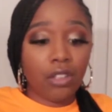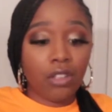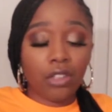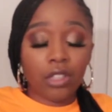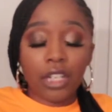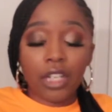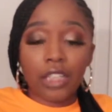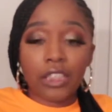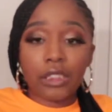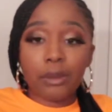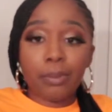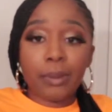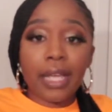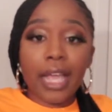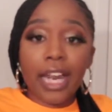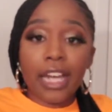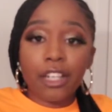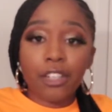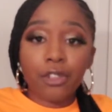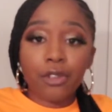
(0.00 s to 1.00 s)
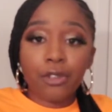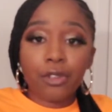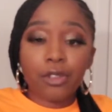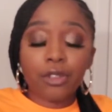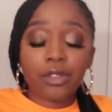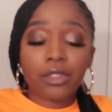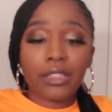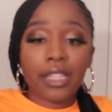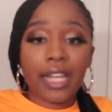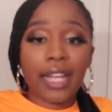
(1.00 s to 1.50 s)
uh, spaghetti
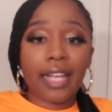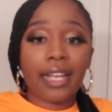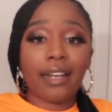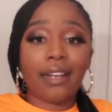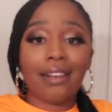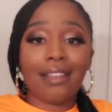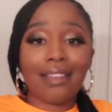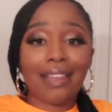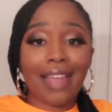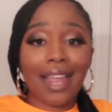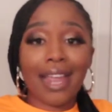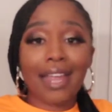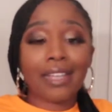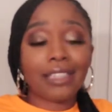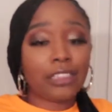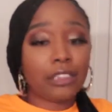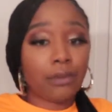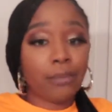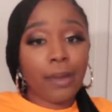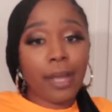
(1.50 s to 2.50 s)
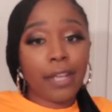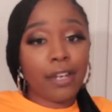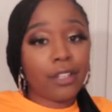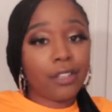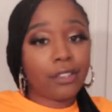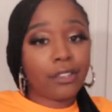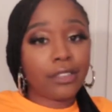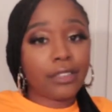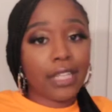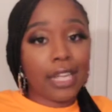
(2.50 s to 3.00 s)
noodles and canned
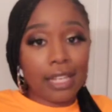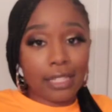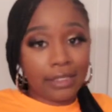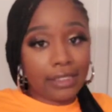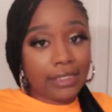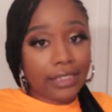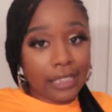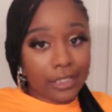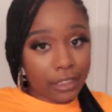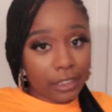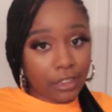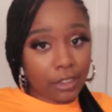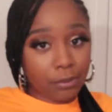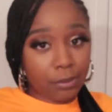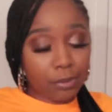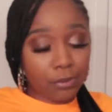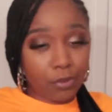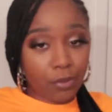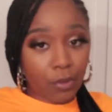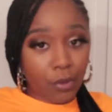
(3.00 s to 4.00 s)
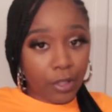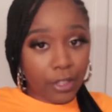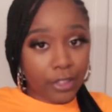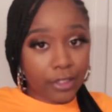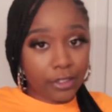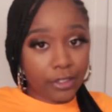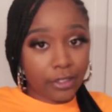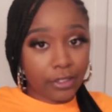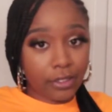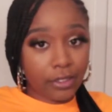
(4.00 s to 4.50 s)
tomatoes as dinner
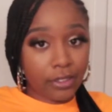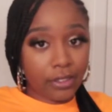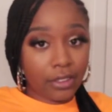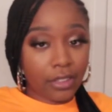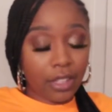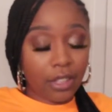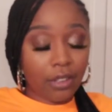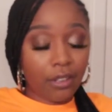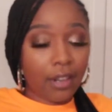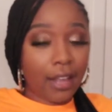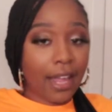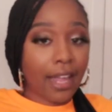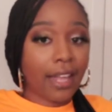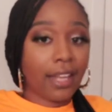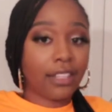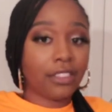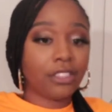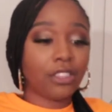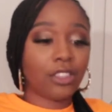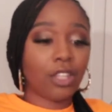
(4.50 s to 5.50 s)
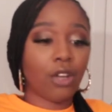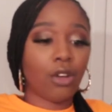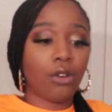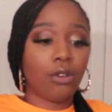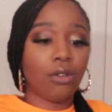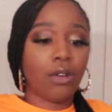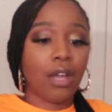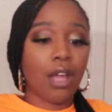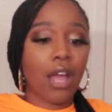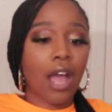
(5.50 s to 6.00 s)
before. Okay,
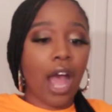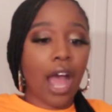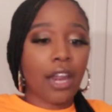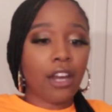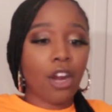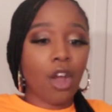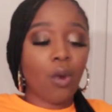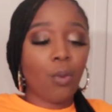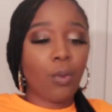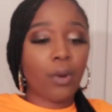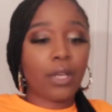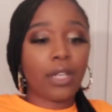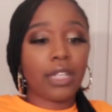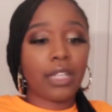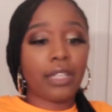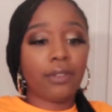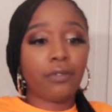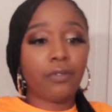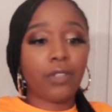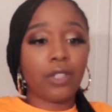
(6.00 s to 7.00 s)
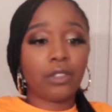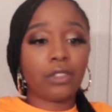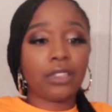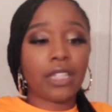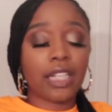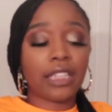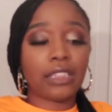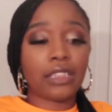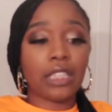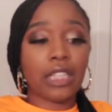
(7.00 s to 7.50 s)
so I know what it feels
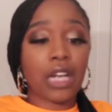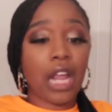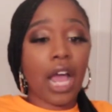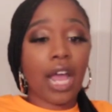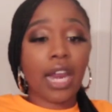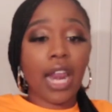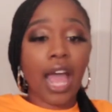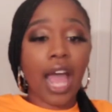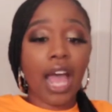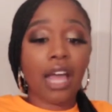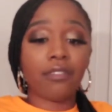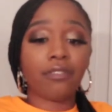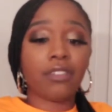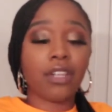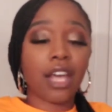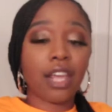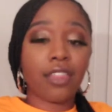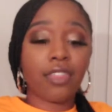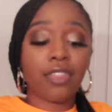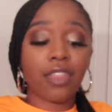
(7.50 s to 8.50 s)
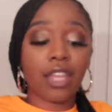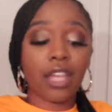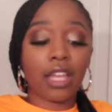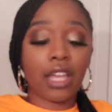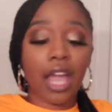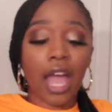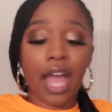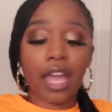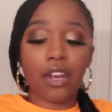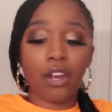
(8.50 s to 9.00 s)
like to not have
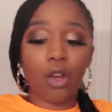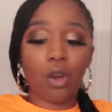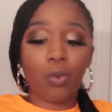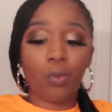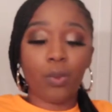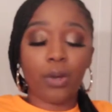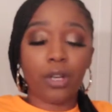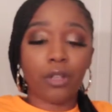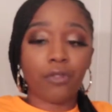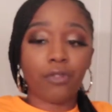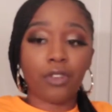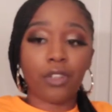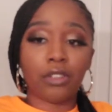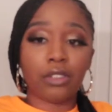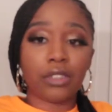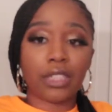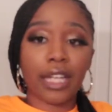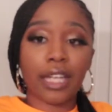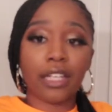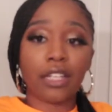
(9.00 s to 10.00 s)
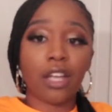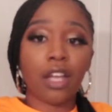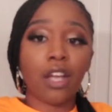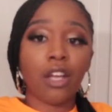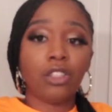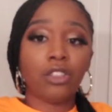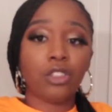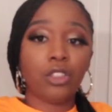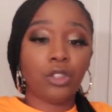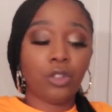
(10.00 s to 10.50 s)
nothing. I know what it feels like
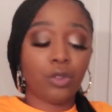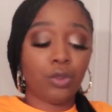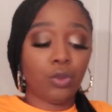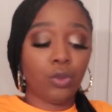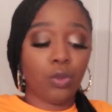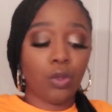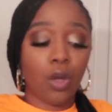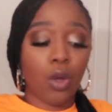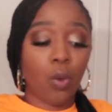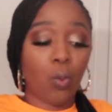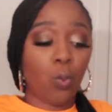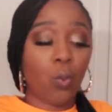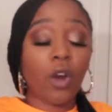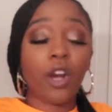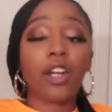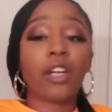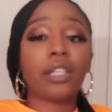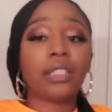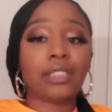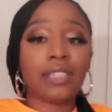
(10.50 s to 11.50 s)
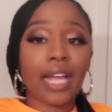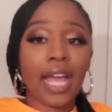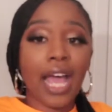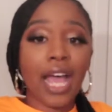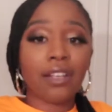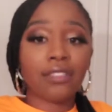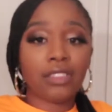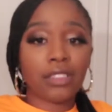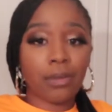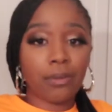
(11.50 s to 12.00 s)
to work to
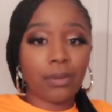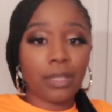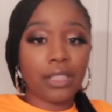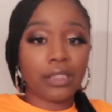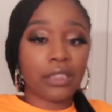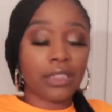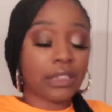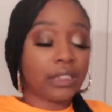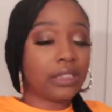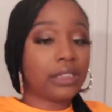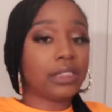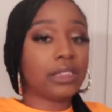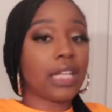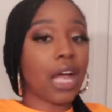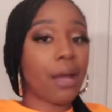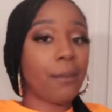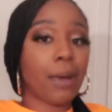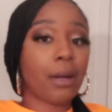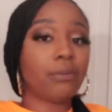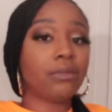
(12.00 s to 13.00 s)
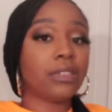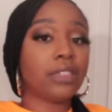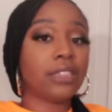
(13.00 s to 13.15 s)
have something since the time I was